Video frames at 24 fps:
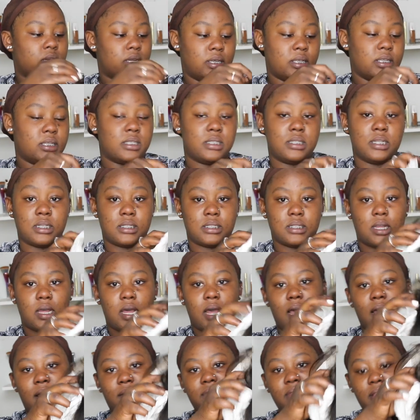This does
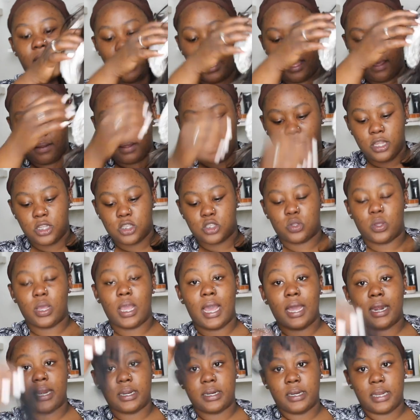not have that. So it
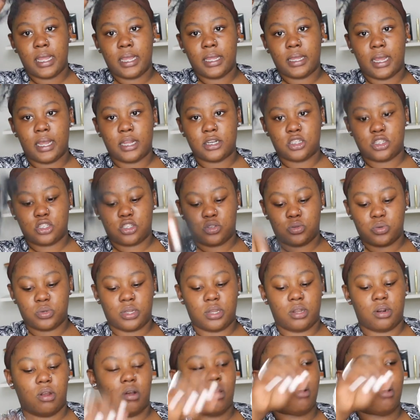had a net, I just took it